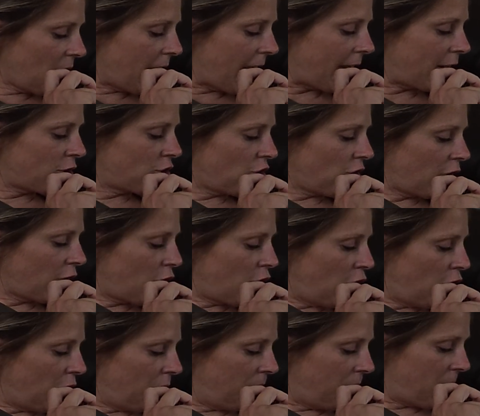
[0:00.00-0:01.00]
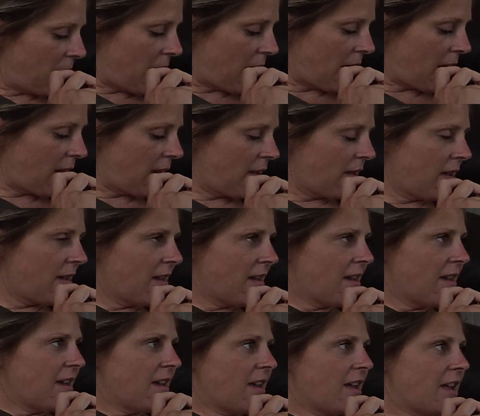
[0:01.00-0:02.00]
actually called me
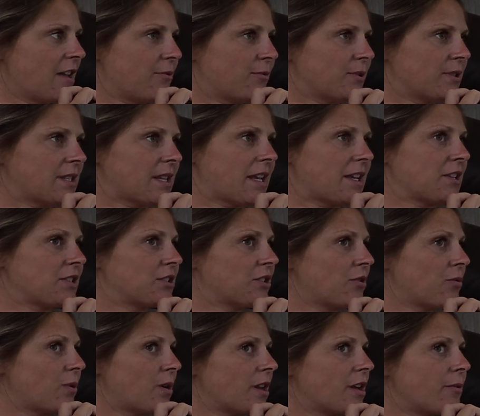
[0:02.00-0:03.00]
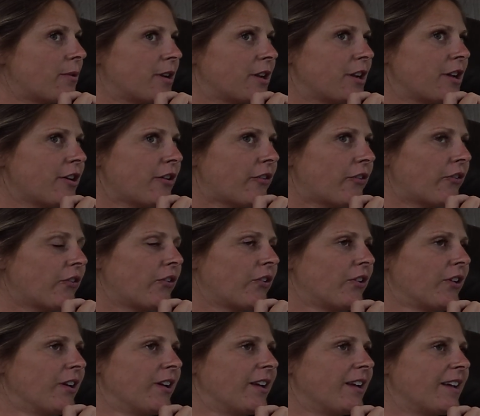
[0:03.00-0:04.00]
and was like, so what do you want to do?
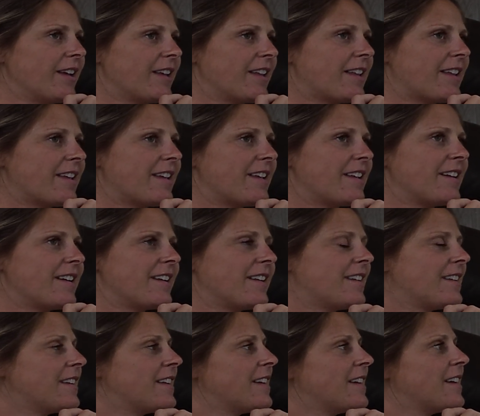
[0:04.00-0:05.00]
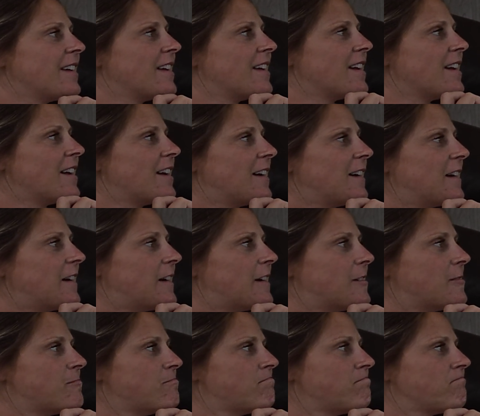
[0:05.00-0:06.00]
And
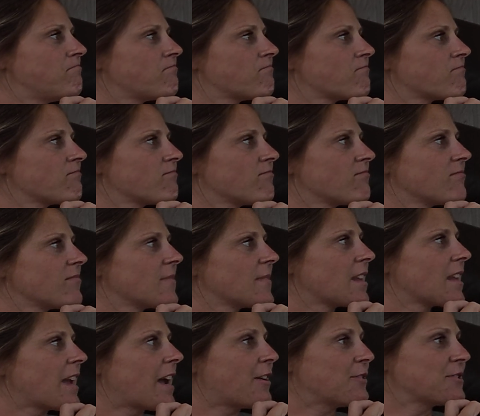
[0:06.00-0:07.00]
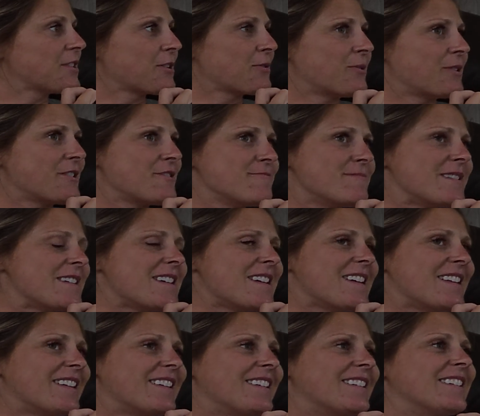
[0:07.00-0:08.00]
I was like, what do you
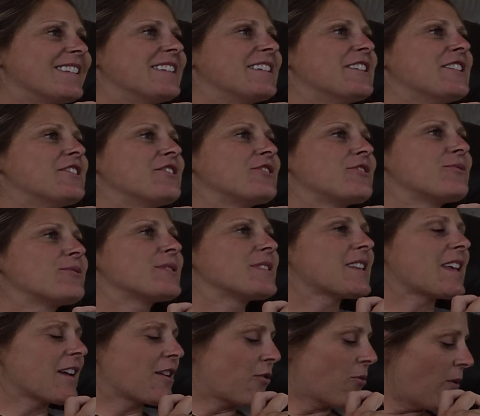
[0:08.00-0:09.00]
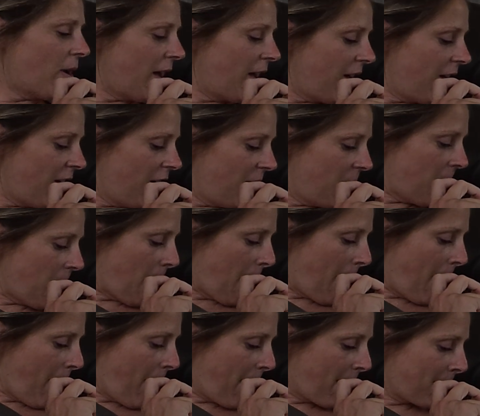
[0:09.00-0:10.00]
mean? She was like, well,
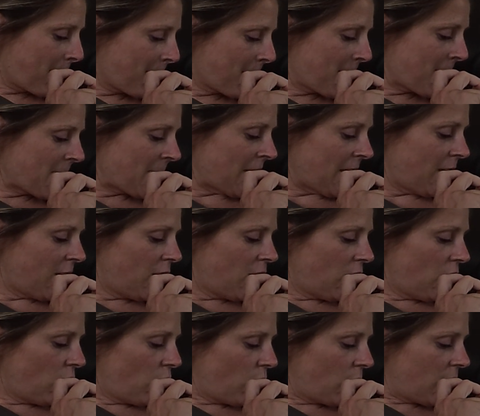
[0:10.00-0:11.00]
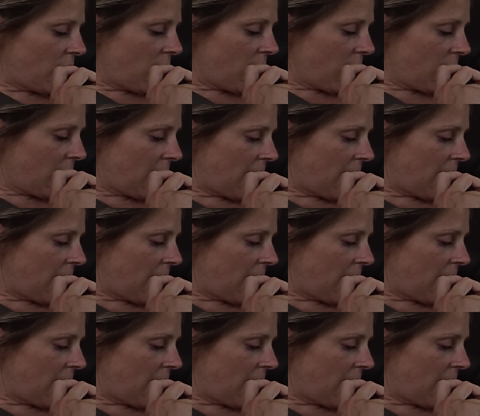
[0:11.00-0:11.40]
we